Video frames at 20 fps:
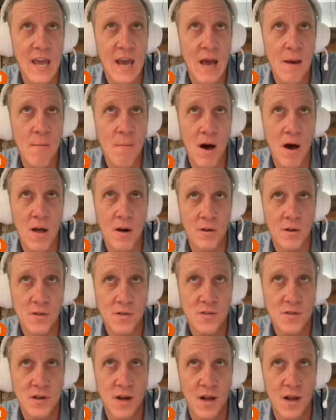
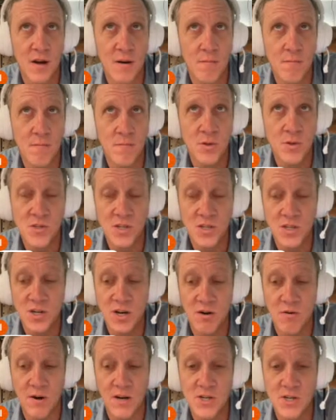models on music
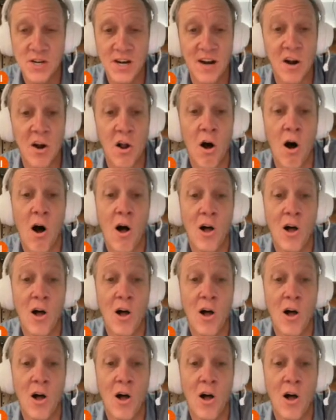generation and it all